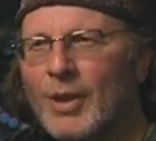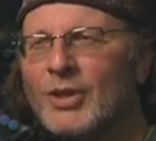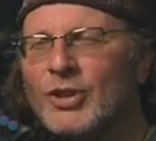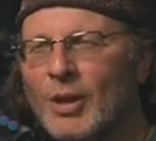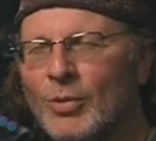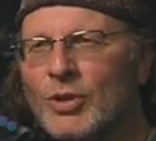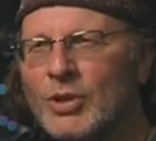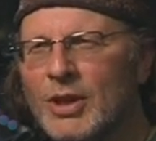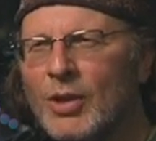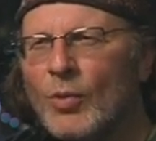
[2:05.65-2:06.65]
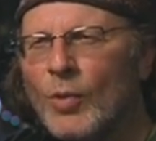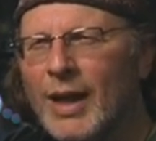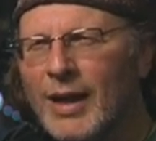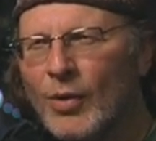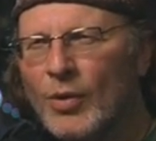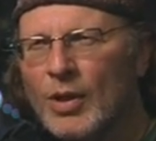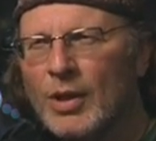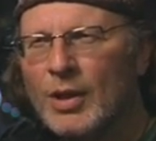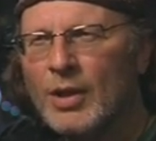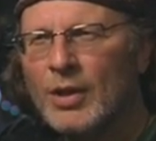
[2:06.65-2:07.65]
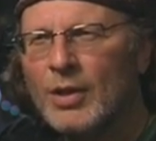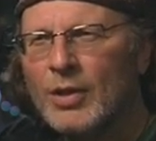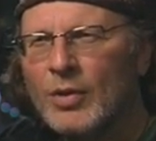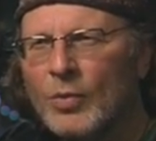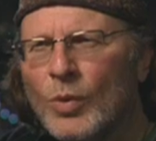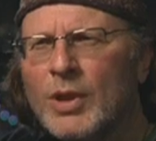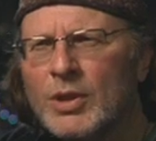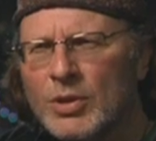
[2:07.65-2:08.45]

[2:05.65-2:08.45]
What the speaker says: My job was to say, wow, what